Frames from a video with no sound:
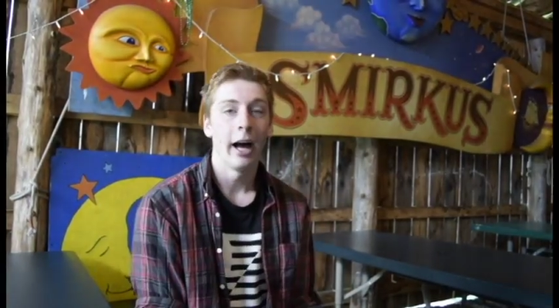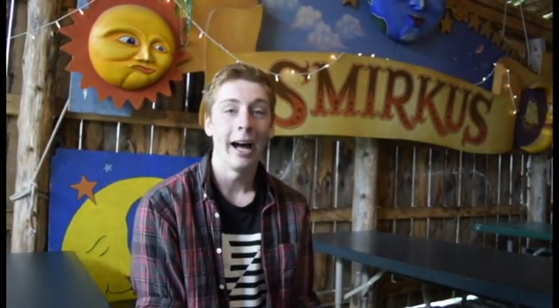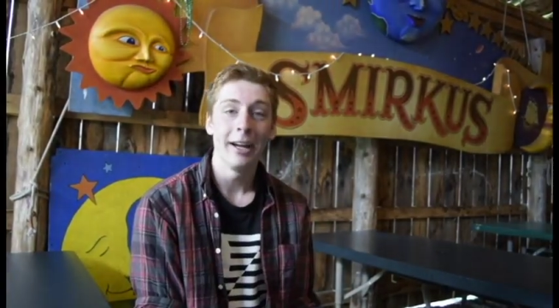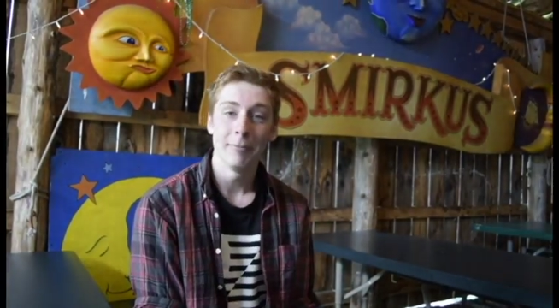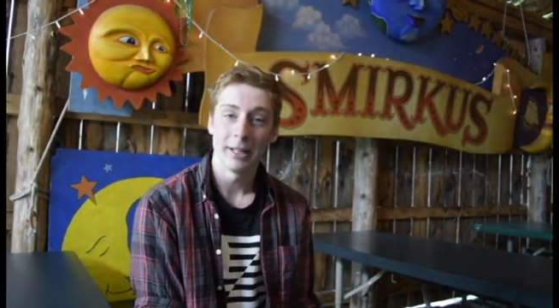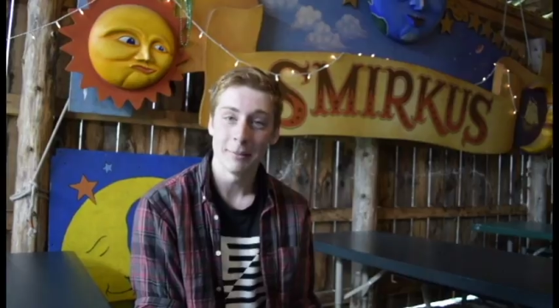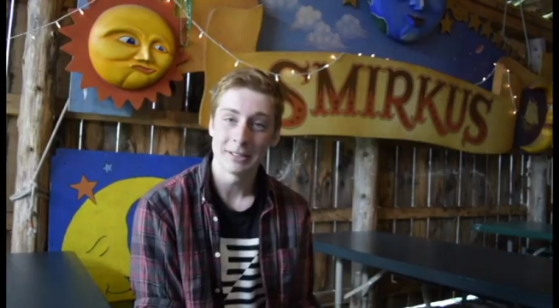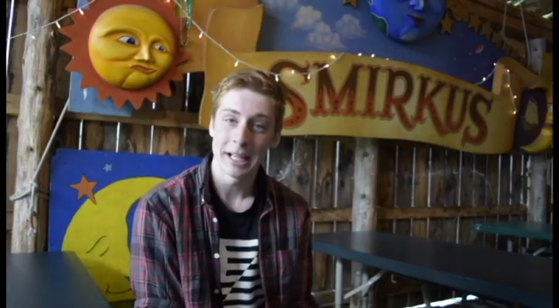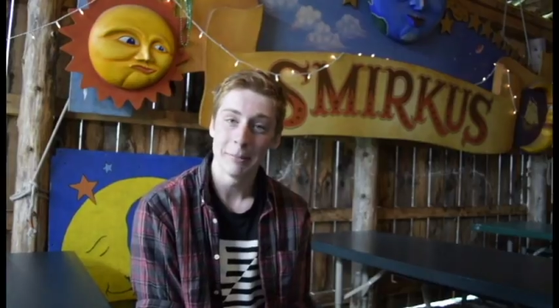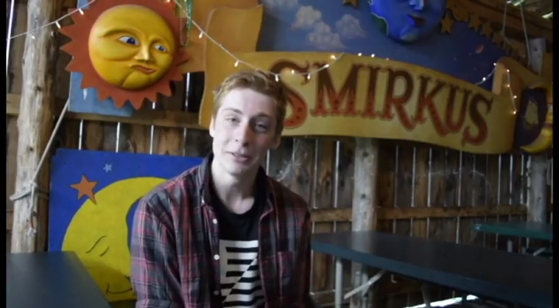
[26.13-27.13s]
Speaker 1: Hi, my name
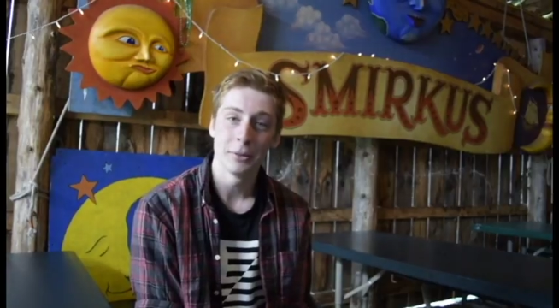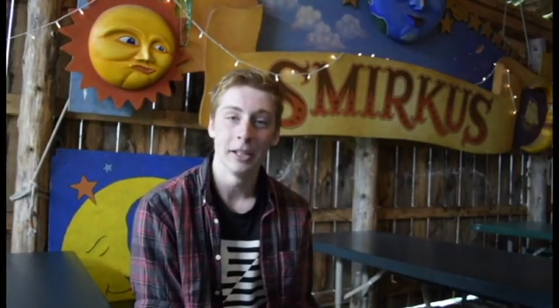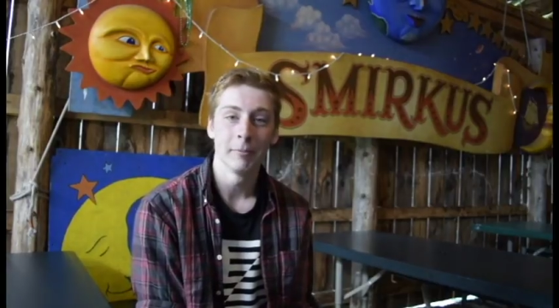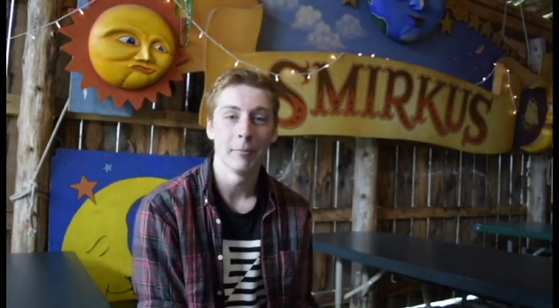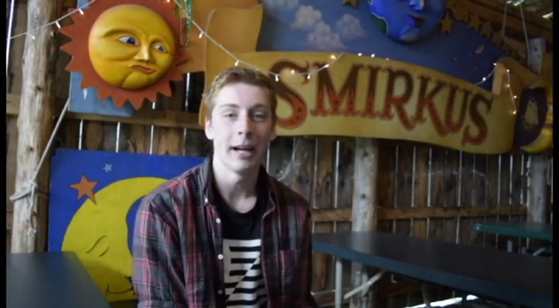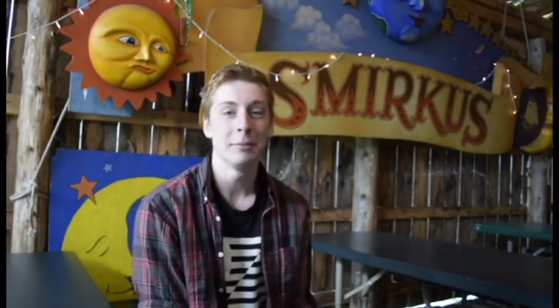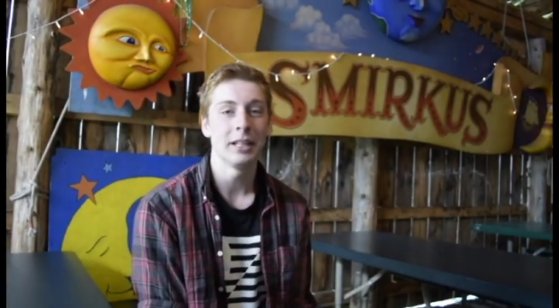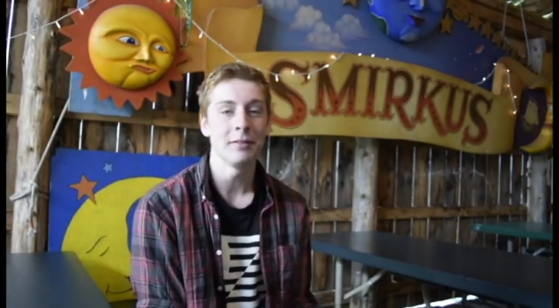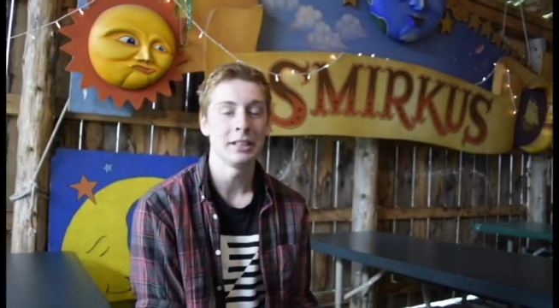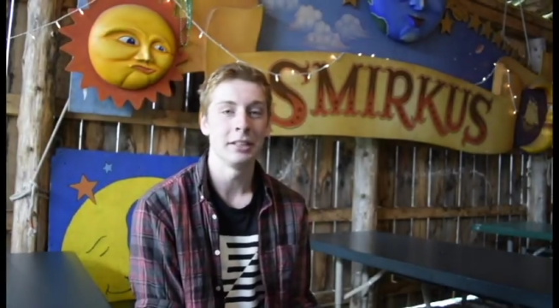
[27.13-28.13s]
is Cameron Zweir. I am
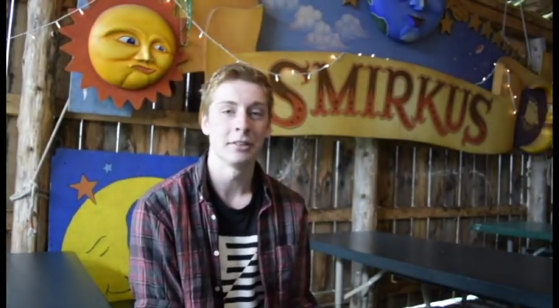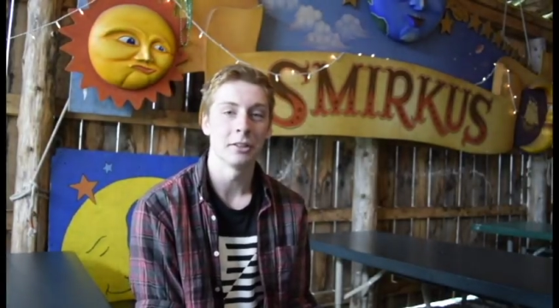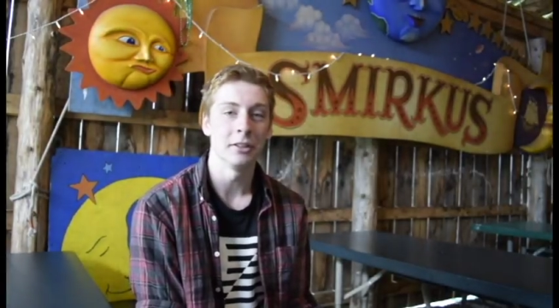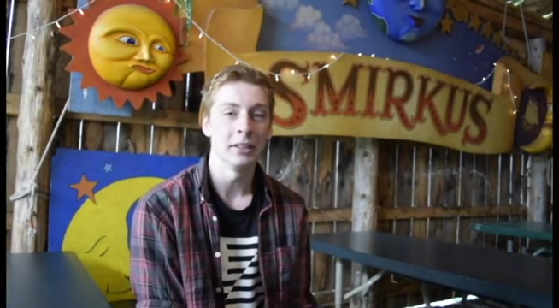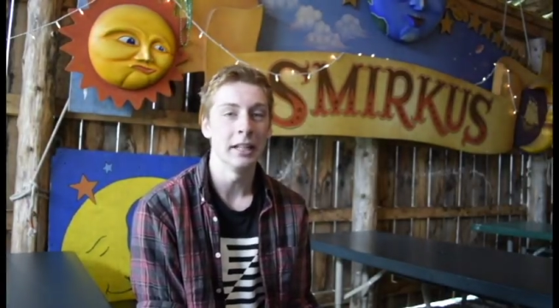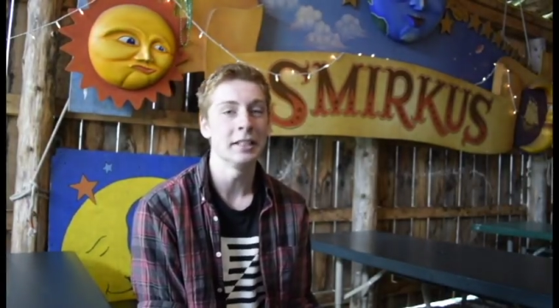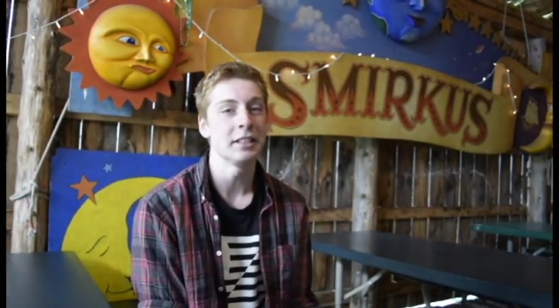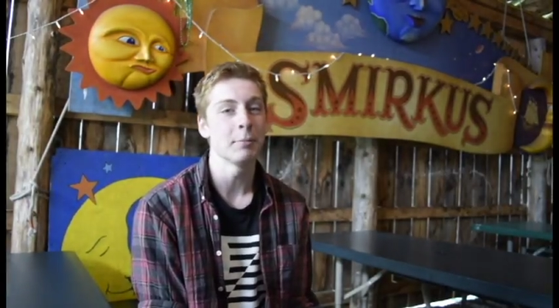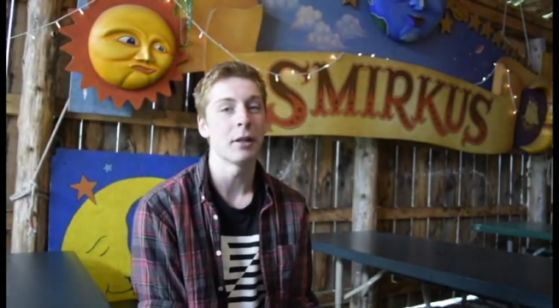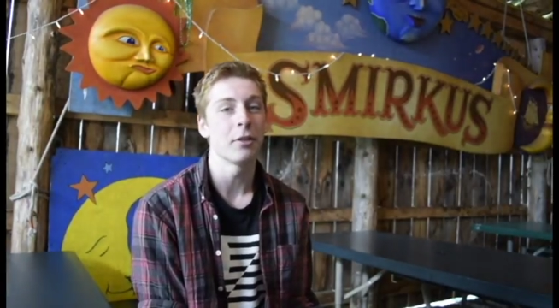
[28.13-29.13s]
17 years old, and this
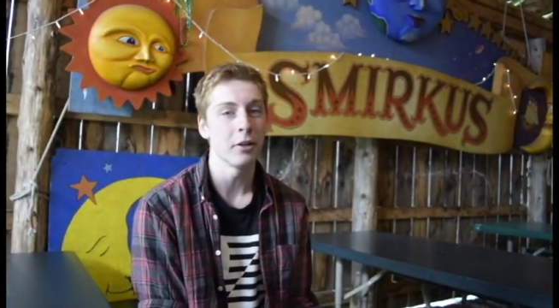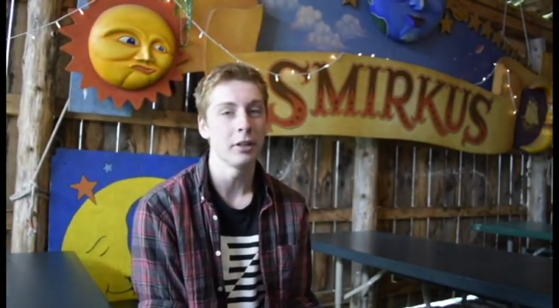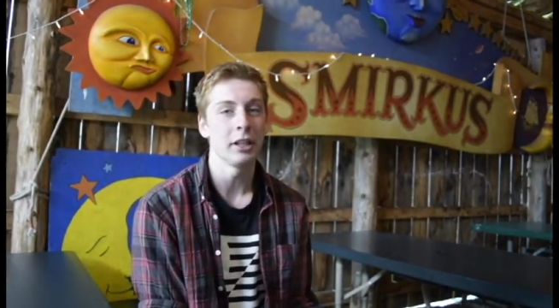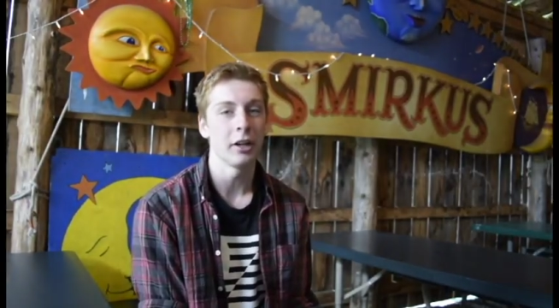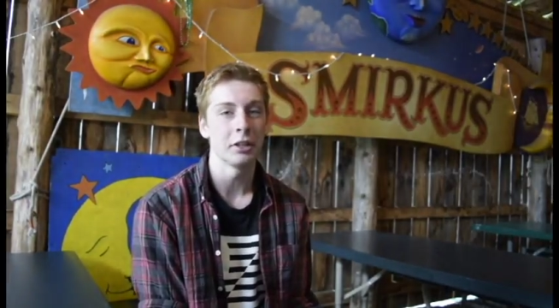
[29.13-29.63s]
is my third year